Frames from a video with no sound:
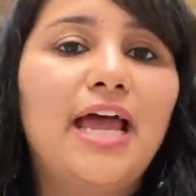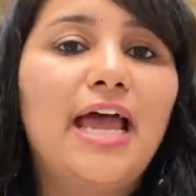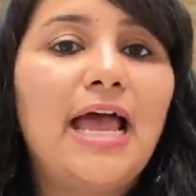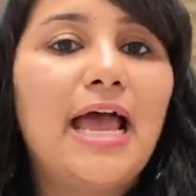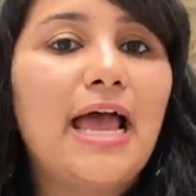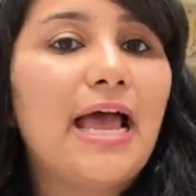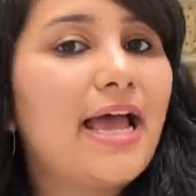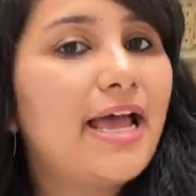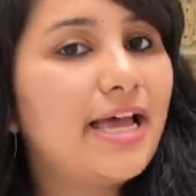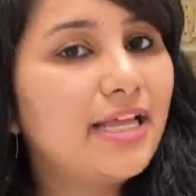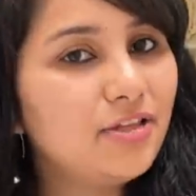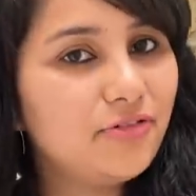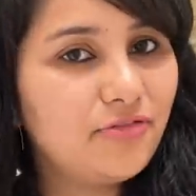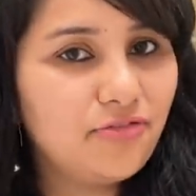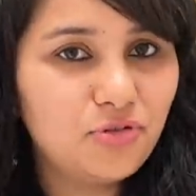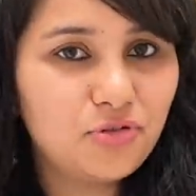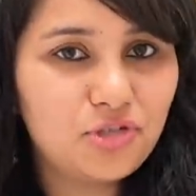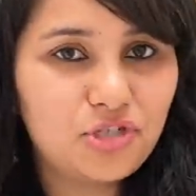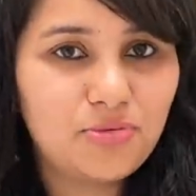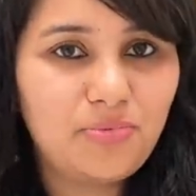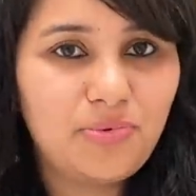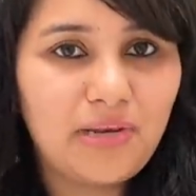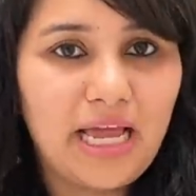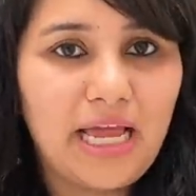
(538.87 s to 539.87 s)
and the
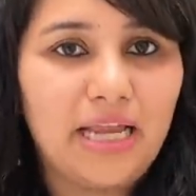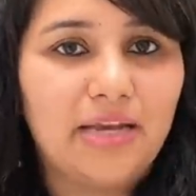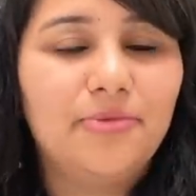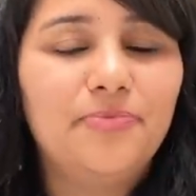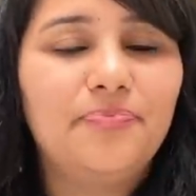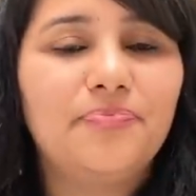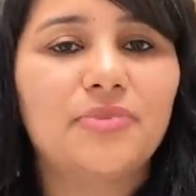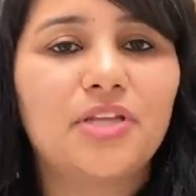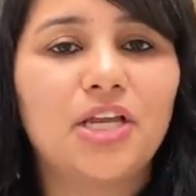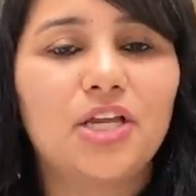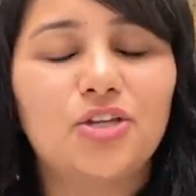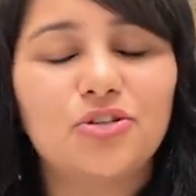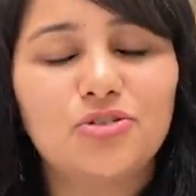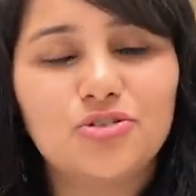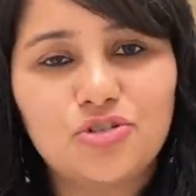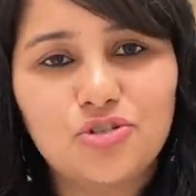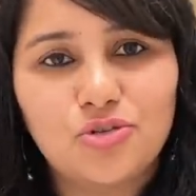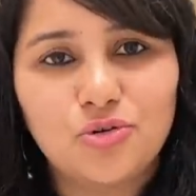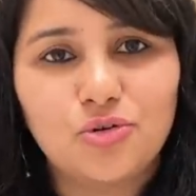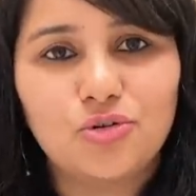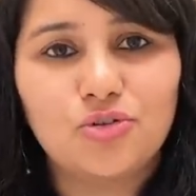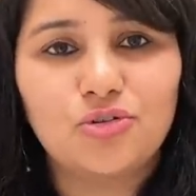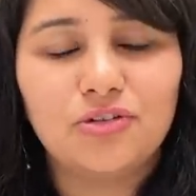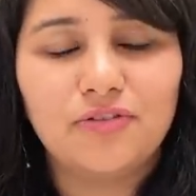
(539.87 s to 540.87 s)
future plan that you
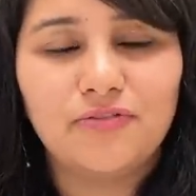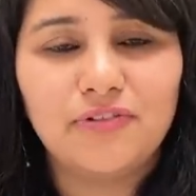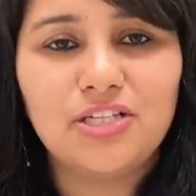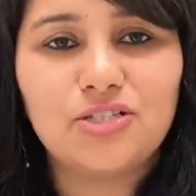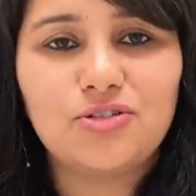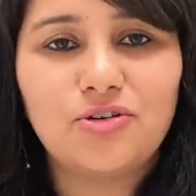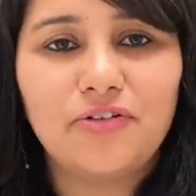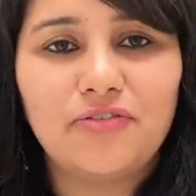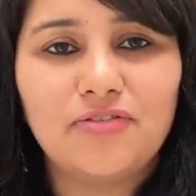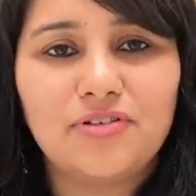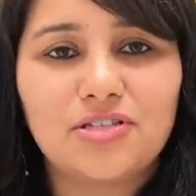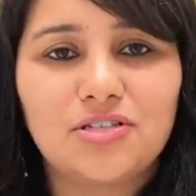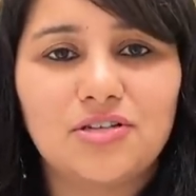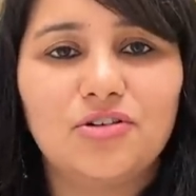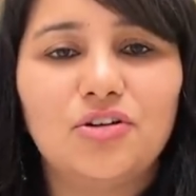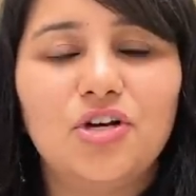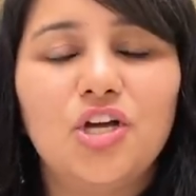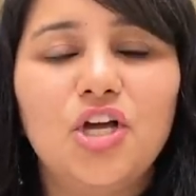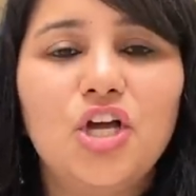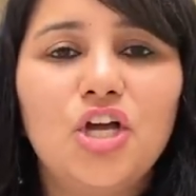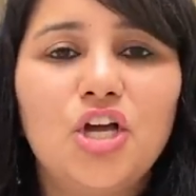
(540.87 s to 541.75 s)
show to the visa officer